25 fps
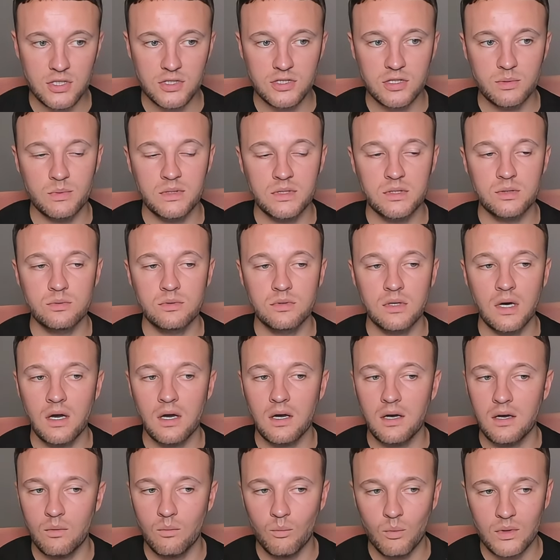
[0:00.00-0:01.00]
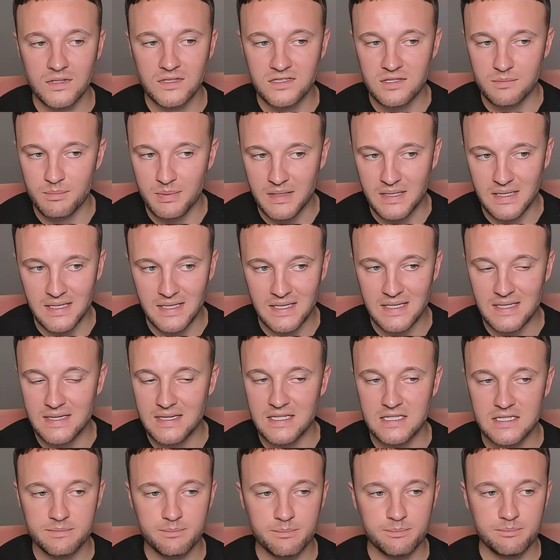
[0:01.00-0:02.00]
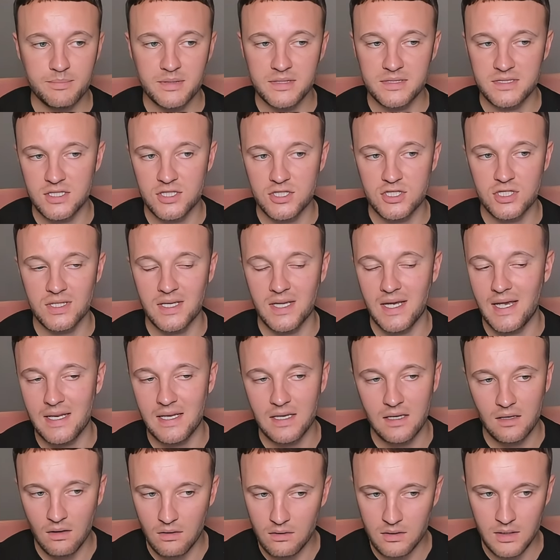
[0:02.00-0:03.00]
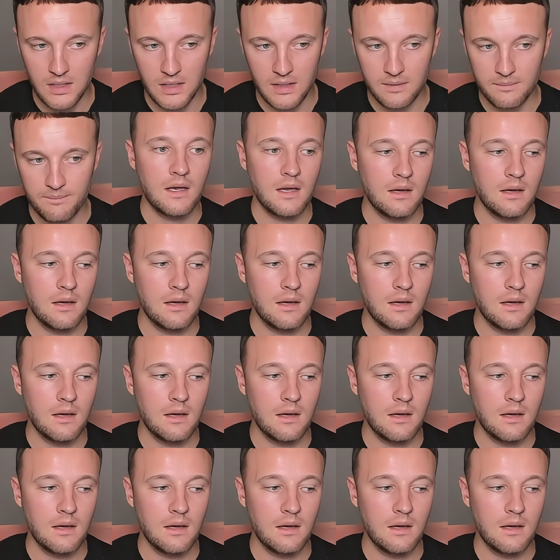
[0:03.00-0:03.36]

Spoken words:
So we do not want to be in this position any longer.